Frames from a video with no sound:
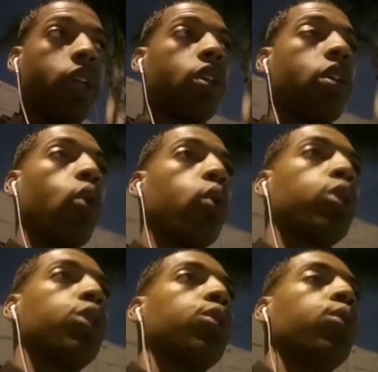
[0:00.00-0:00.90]
Go
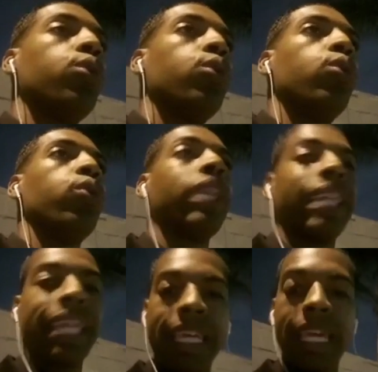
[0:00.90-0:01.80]
to the
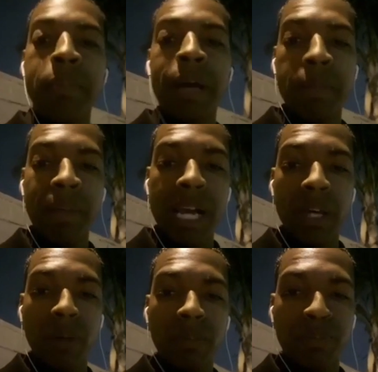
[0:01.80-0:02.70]
link in my bio.
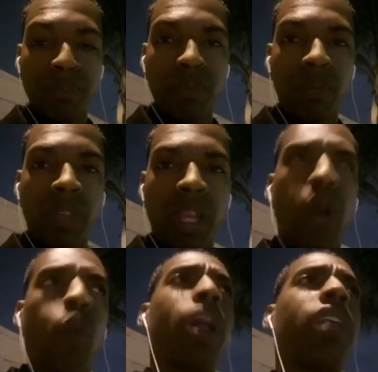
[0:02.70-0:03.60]

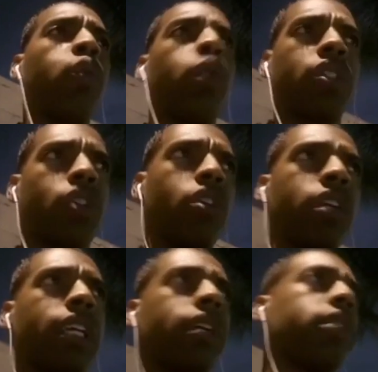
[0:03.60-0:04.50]
While everyone's on here,